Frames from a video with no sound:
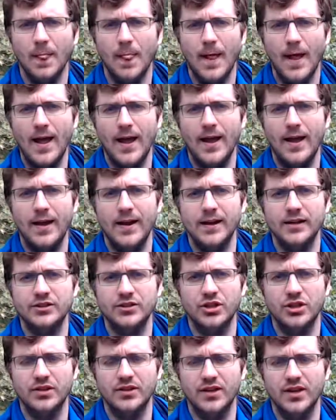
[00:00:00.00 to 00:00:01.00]
I
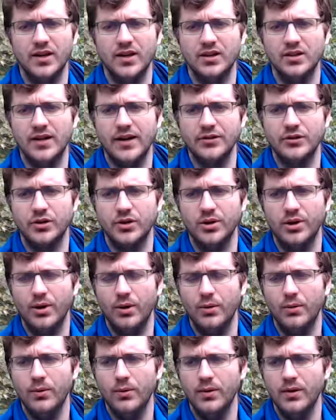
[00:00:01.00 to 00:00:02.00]
took the Cloud
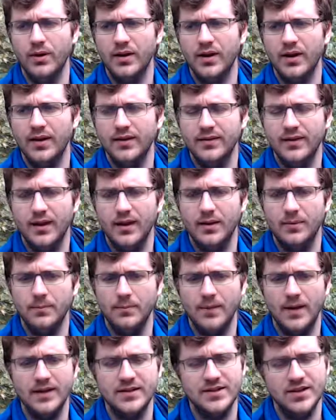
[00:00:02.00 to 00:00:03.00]
Guru exam,
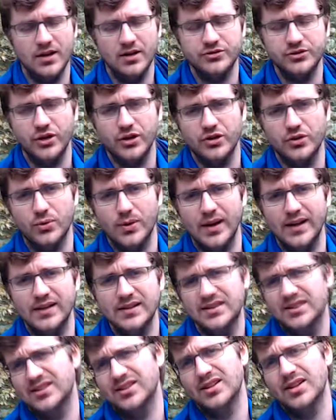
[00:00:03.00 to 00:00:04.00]
I, took it
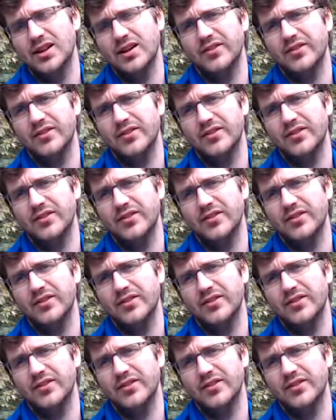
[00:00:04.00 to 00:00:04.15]
twice.